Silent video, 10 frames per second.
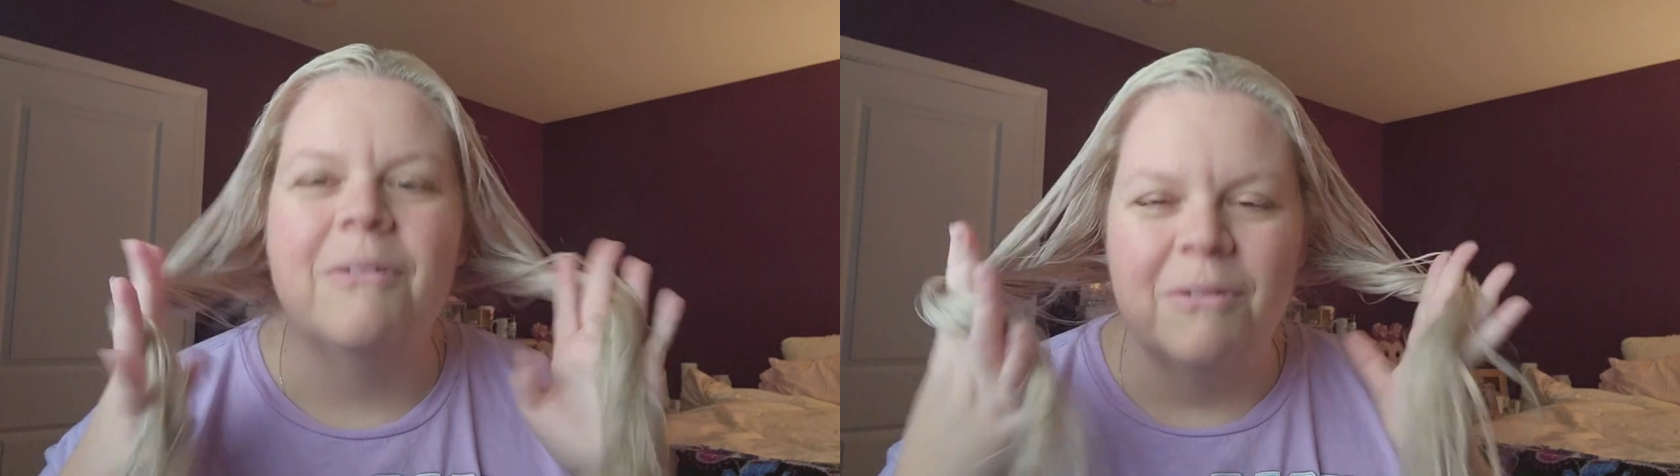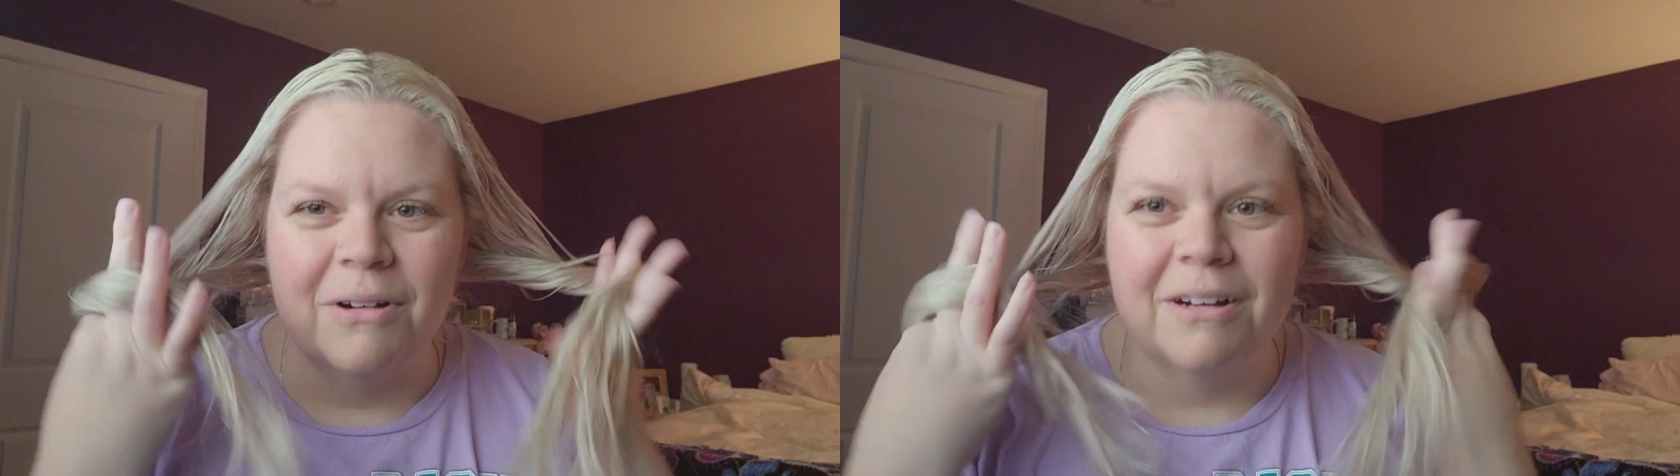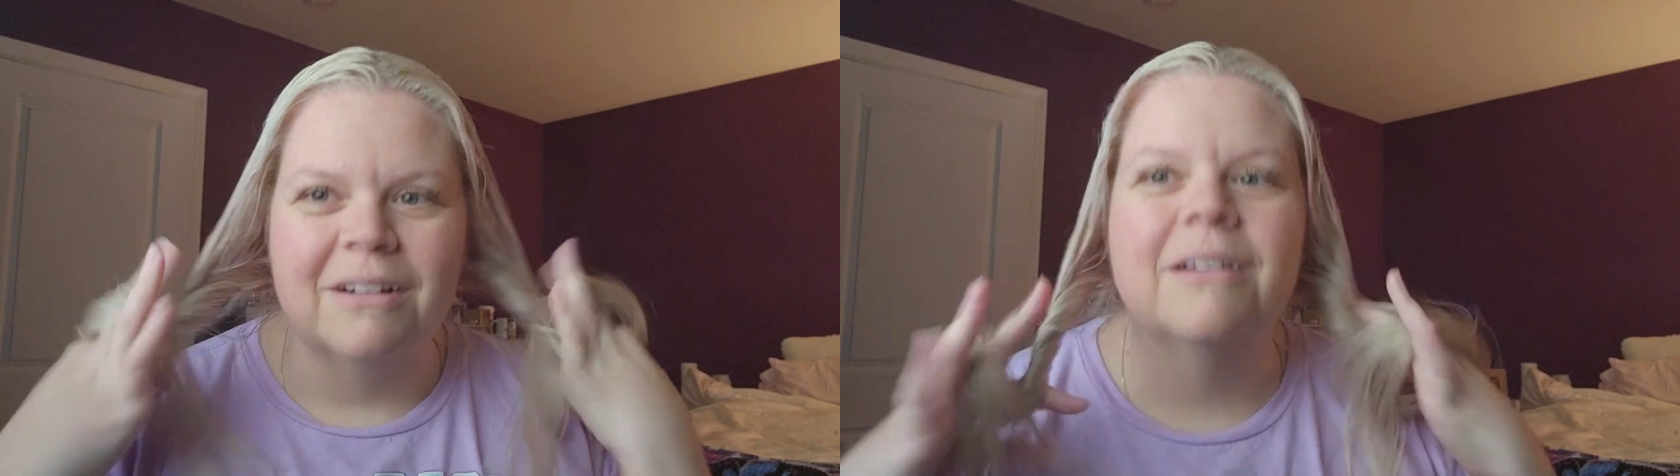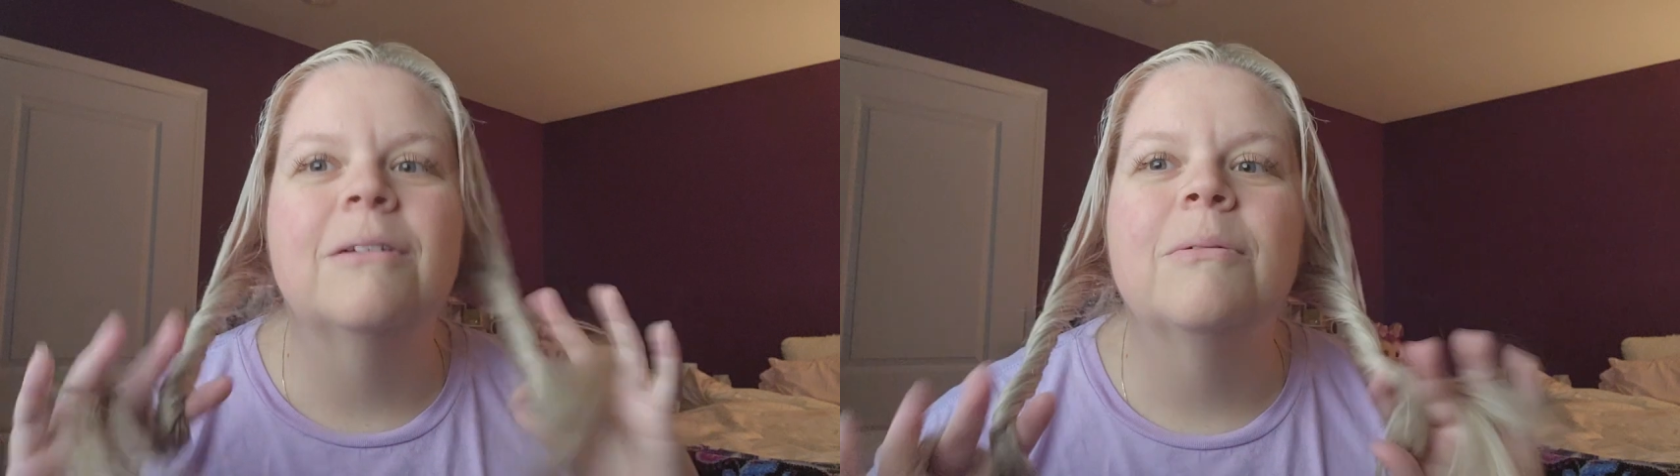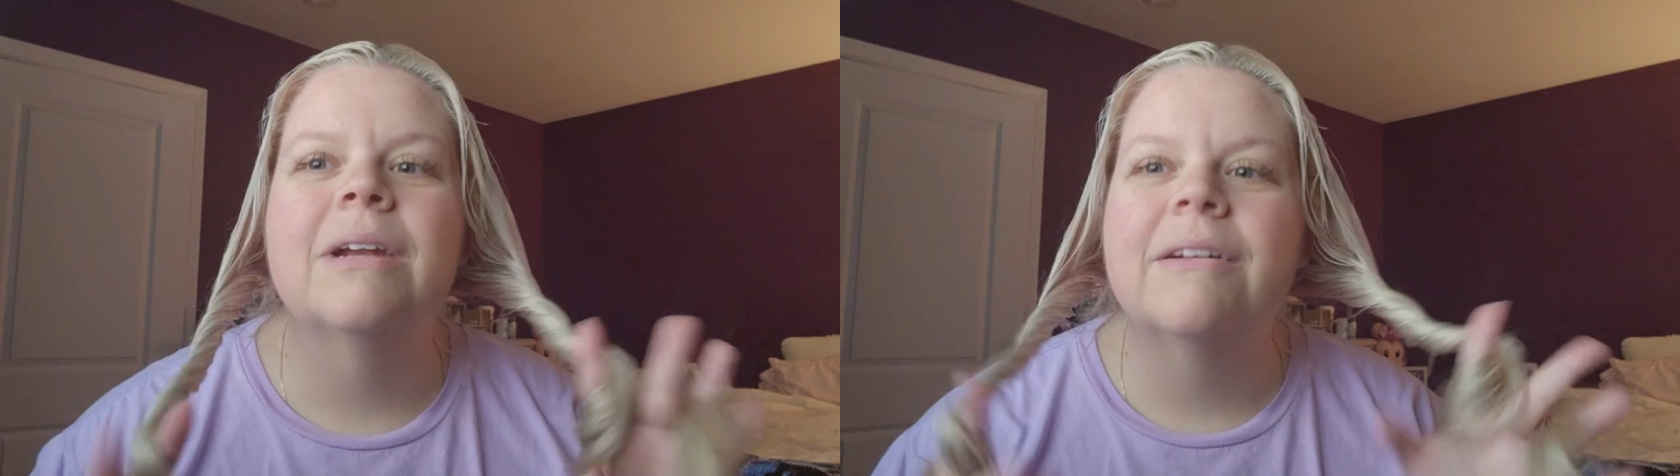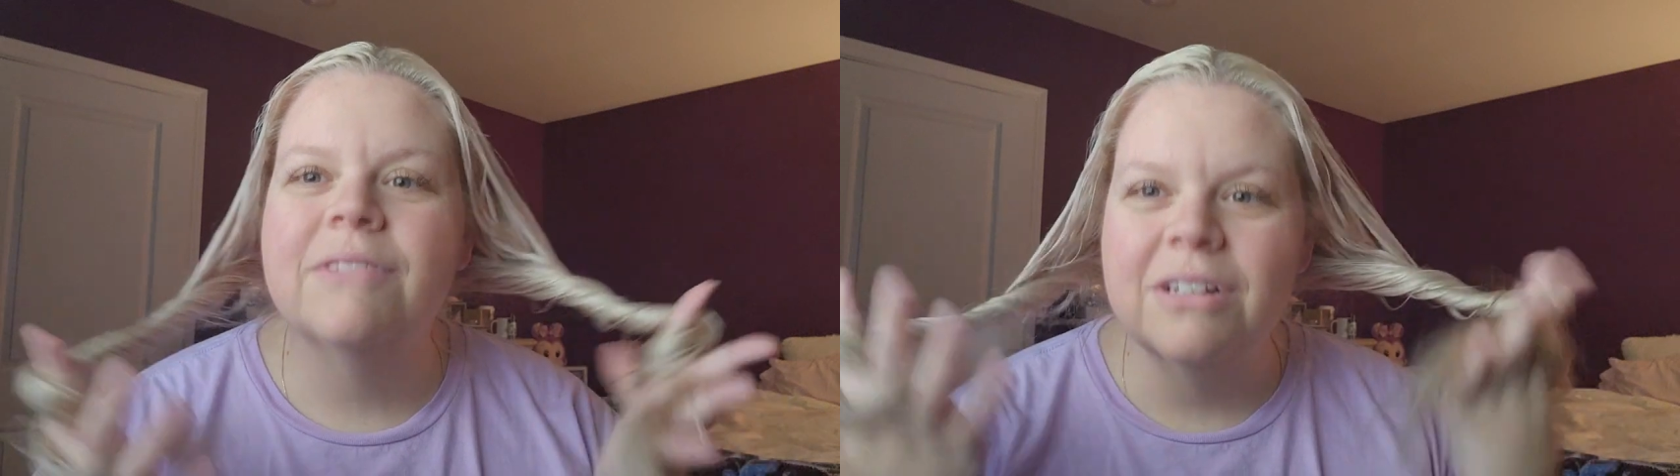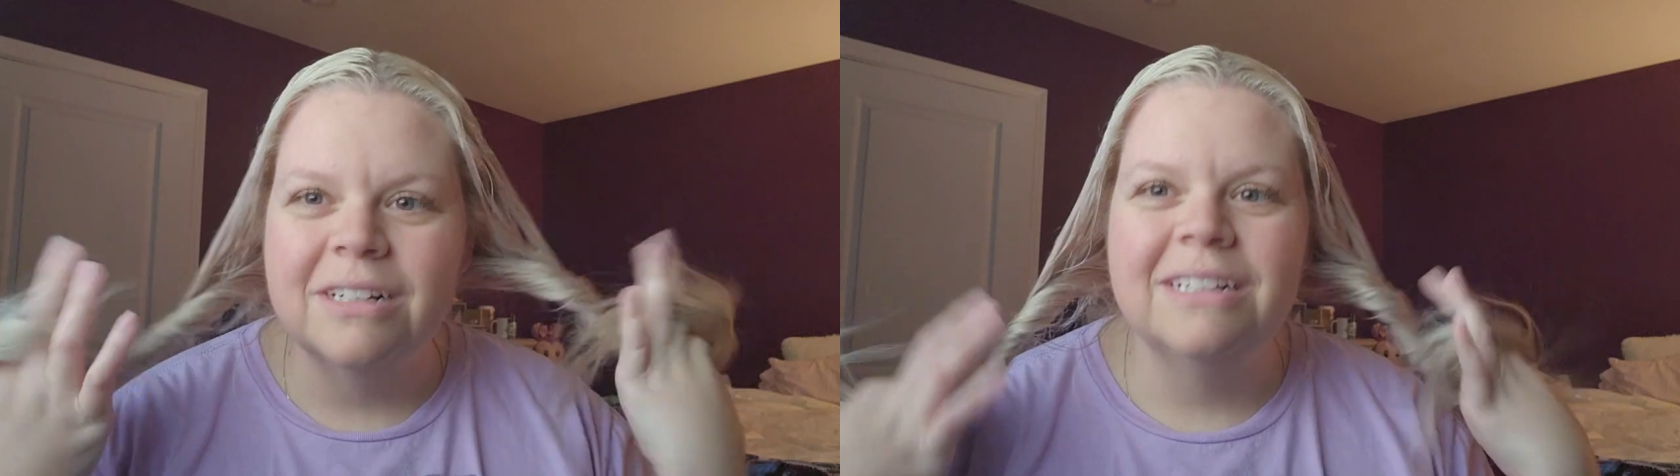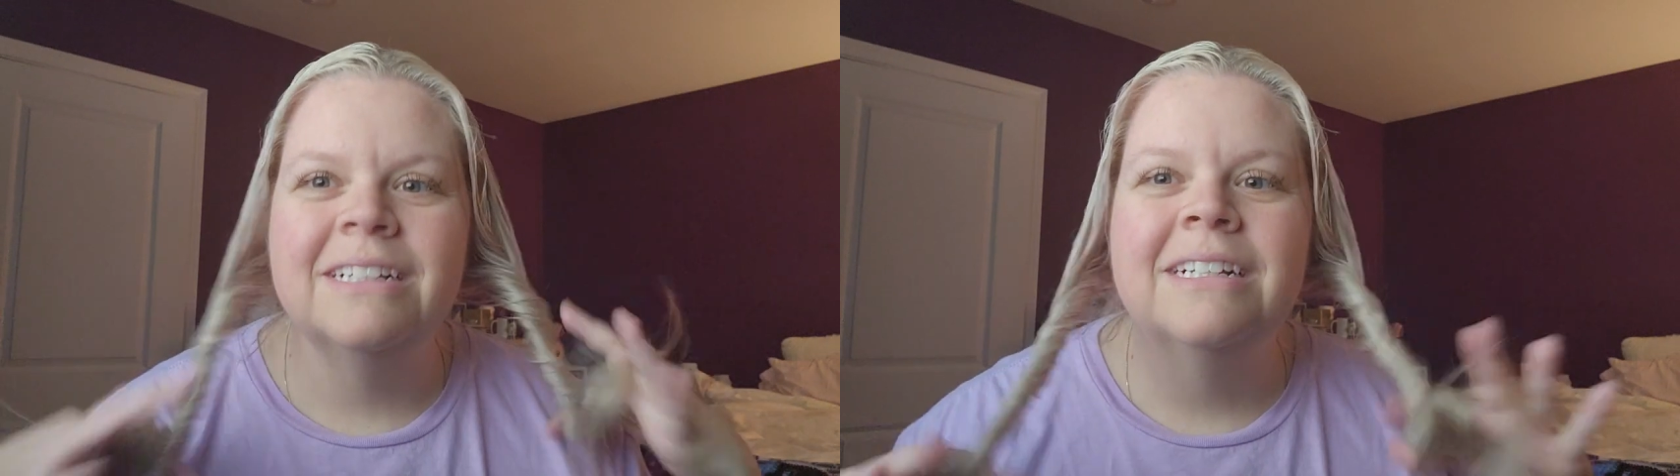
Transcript: or whatever.